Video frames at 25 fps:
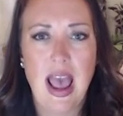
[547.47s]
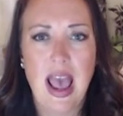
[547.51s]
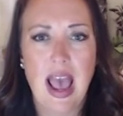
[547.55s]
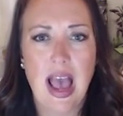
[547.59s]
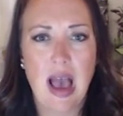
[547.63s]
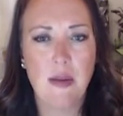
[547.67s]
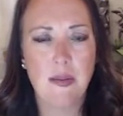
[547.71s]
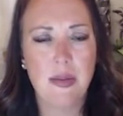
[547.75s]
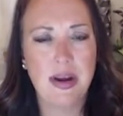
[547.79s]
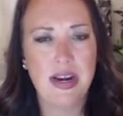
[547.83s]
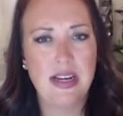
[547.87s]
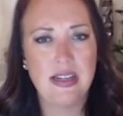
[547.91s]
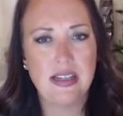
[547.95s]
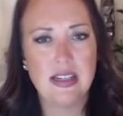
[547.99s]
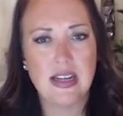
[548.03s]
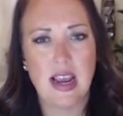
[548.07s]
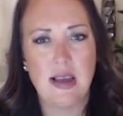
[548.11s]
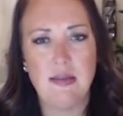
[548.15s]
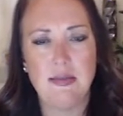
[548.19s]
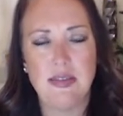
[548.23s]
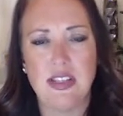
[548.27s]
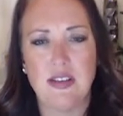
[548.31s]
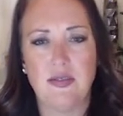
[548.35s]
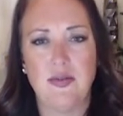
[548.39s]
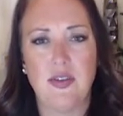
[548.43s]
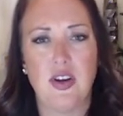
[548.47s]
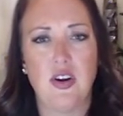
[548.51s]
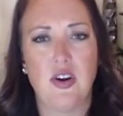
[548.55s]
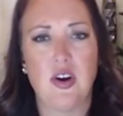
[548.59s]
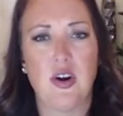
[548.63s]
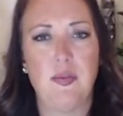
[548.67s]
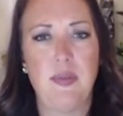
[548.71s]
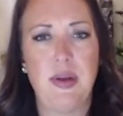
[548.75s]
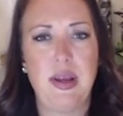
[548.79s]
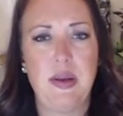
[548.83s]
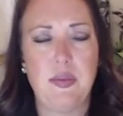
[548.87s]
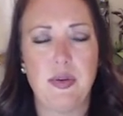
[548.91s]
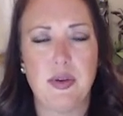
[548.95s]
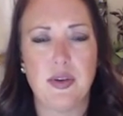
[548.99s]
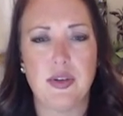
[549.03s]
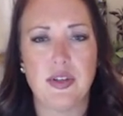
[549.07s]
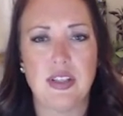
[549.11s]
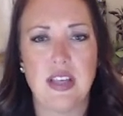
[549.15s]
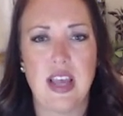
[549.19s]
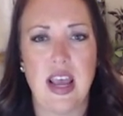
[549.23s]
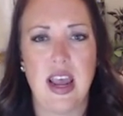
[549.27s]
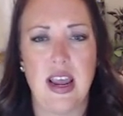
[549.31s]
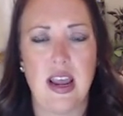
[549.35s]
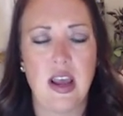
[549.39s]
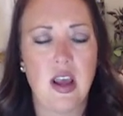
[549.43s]
How many times have we heard people
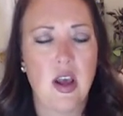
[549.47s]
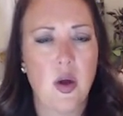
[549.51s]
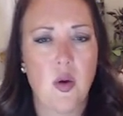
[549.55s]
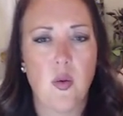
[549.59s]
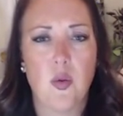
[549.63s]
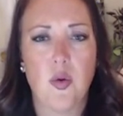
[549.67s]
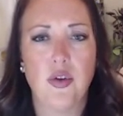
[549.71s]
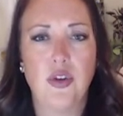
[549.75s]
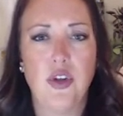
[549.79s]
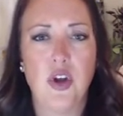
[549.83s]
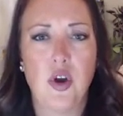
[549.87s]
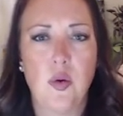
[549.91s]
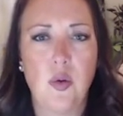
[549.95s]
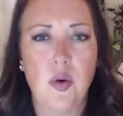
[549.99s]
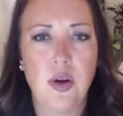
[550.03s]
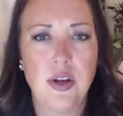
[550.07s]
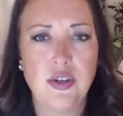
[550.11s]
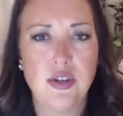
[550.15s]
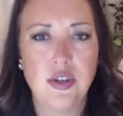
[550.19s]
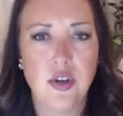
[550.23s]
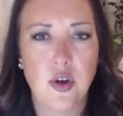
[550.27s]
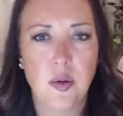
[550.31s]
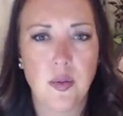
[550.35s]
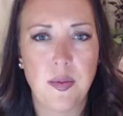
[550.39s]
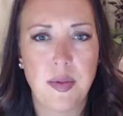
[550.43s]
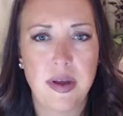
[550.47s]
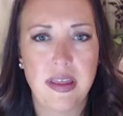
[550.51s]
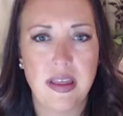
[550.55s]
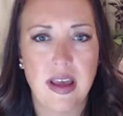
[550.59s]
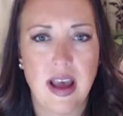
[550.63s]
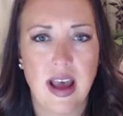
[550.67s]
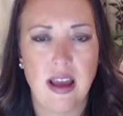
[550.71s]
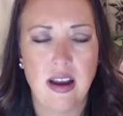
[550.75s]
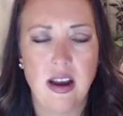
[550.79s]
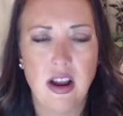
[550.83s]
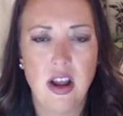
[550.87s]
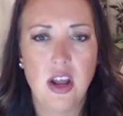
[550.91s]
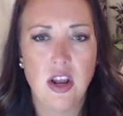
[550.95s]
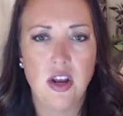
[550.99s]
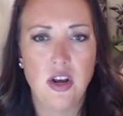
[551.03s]
say, well, no one told me that.